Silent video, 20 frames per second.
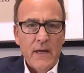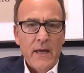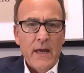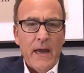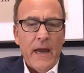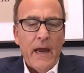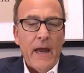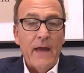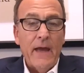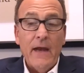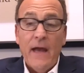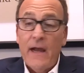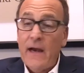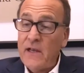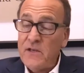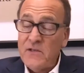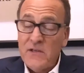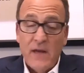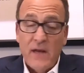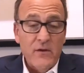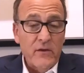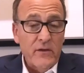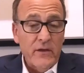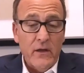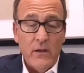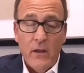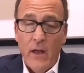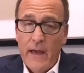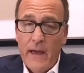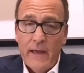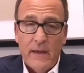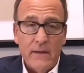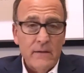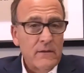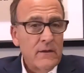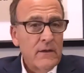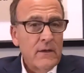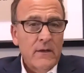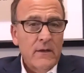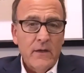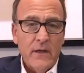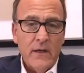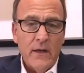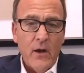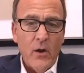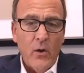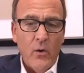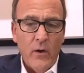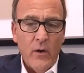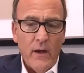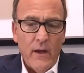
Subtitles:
And I said to the client, you know,